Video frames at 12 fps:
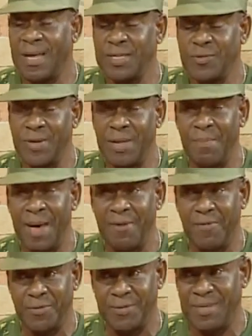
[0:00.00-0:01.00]
that's really my
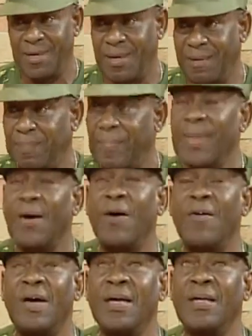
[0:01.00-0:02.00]
forte. Yeah.
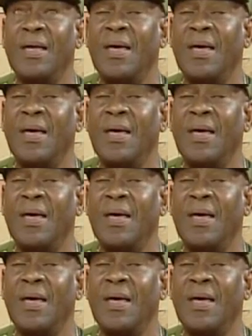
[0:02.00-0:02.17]
All right.